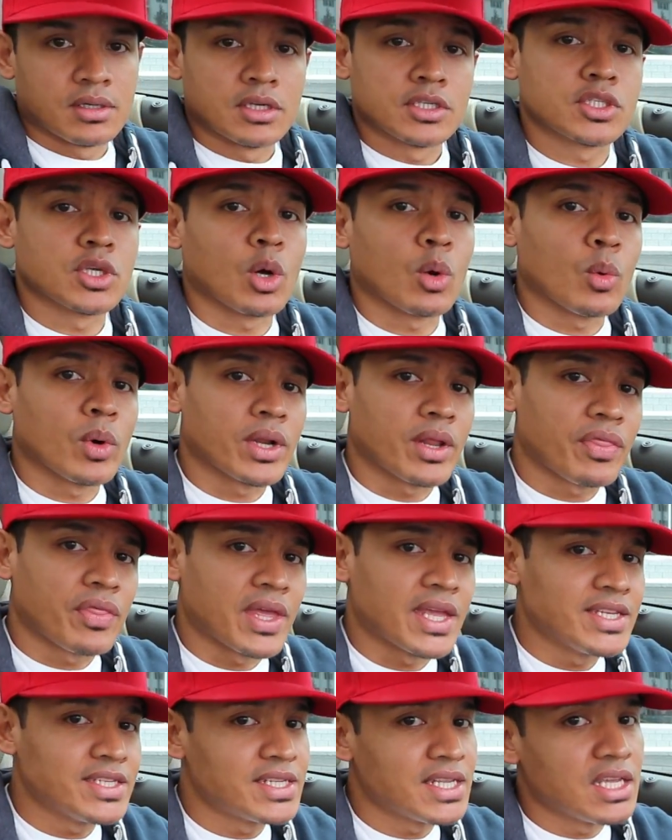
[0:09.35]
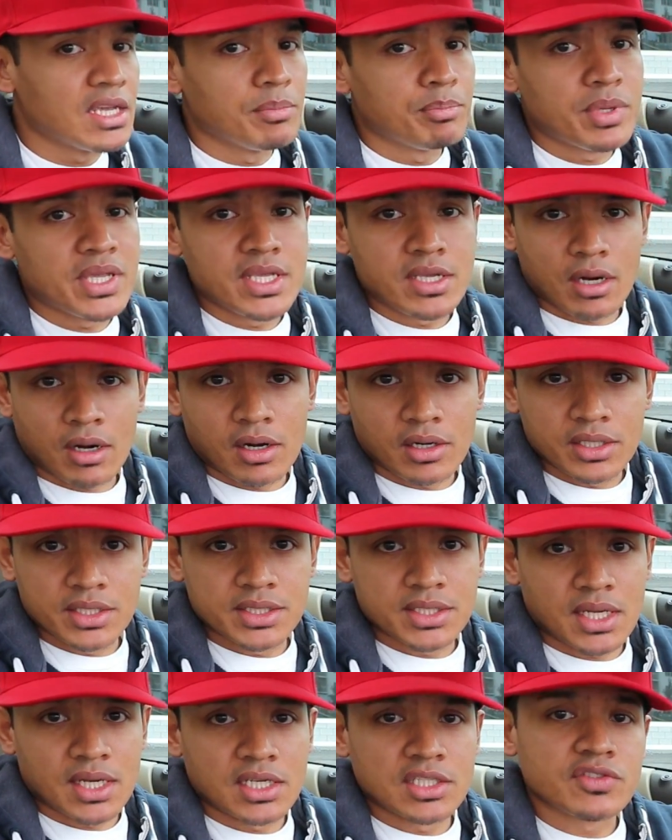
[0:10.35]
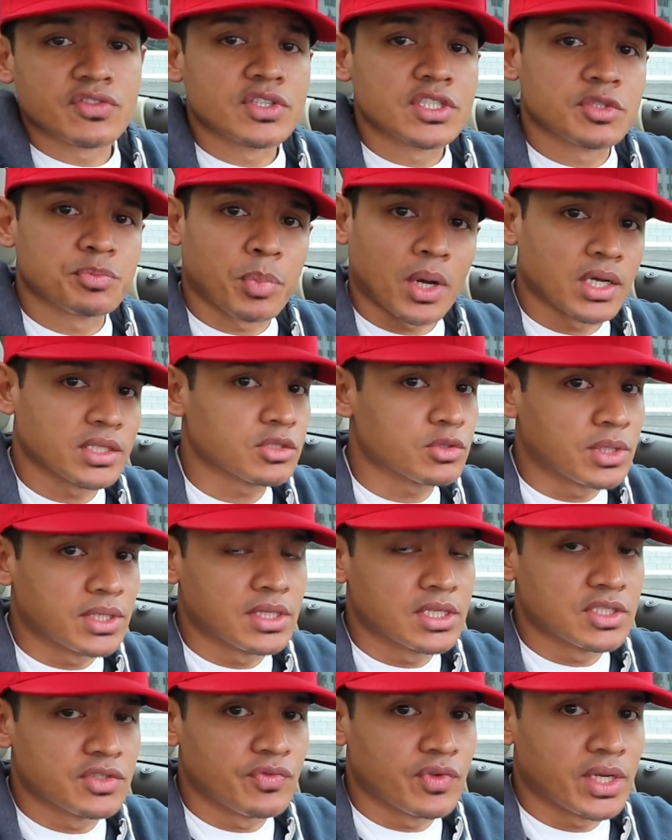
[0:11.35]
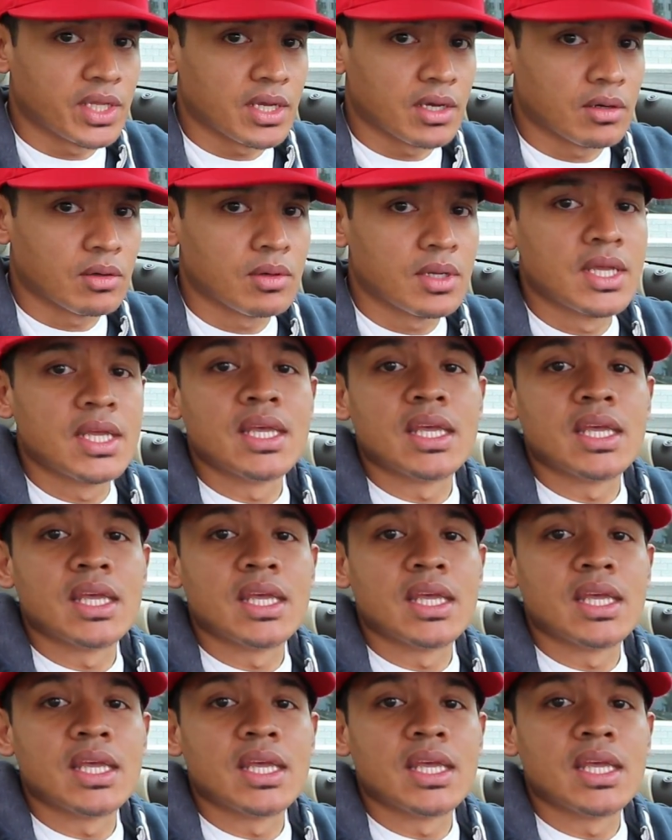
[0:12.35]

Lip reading: So I want to thank DMP Car Designs for sponsoring this video.